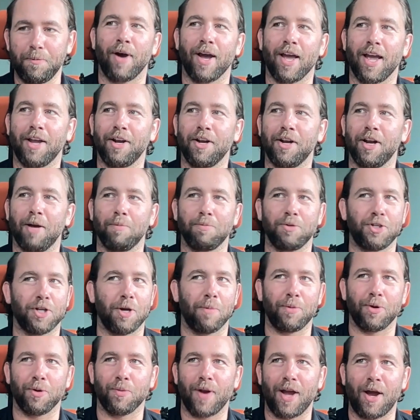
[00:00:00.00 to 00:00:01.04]
I ended up
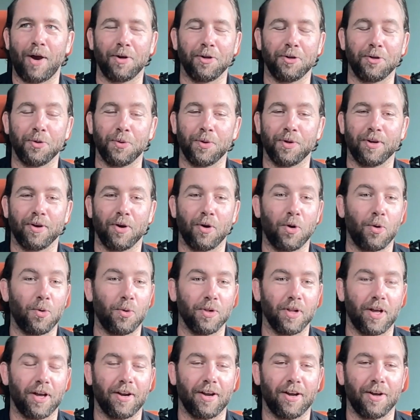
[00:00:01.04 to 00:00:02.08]
jumping around and doing a whole
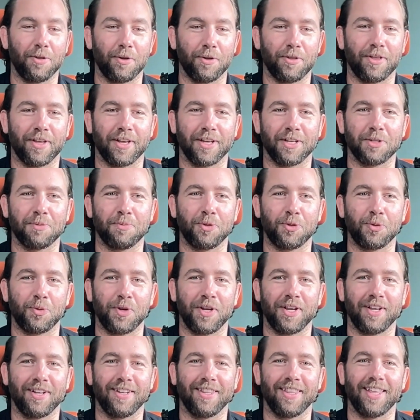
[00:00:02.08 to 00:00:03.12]
lot of other things
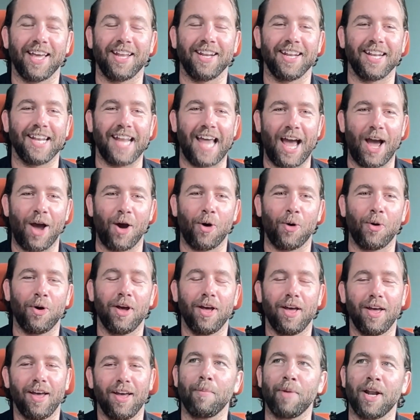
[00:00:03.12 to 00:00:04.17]
between then and now.
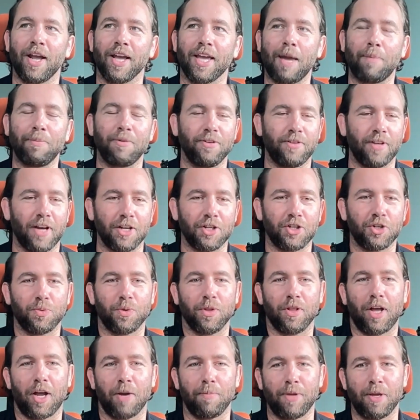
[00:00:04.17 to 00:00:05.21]
And I kept in touch with a
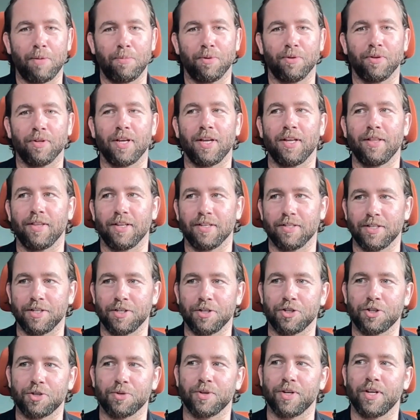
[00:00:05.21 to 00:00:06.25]
lot of people in this
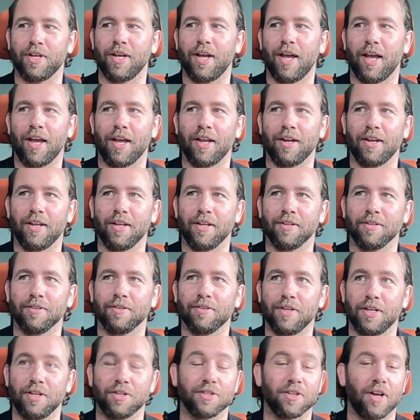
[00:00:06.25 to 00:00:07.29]
industry and
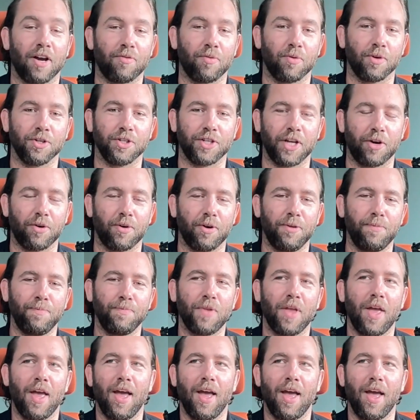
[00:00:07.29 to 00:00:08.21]
in software in general.